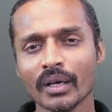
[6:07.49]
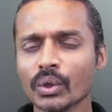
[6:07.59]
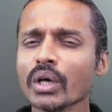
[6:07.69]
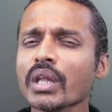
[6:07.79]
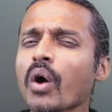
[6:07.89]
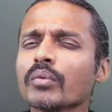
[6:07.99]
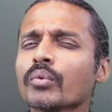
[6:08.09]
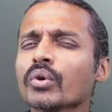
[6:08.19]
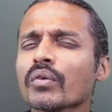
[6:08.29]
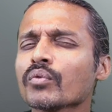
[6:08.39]
You are the
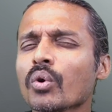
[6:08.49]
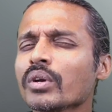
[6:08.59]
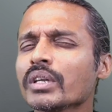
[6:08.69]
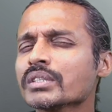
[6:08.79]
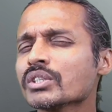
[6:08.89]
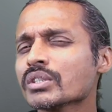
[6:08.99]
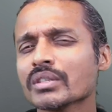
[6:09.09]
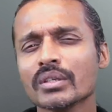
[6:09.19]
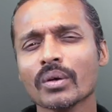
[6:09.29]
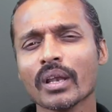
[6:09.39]
output of your own
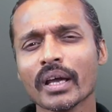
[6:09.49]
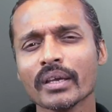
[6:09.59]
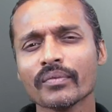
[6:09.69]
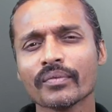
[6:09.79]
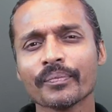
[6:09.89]
decisions in your life.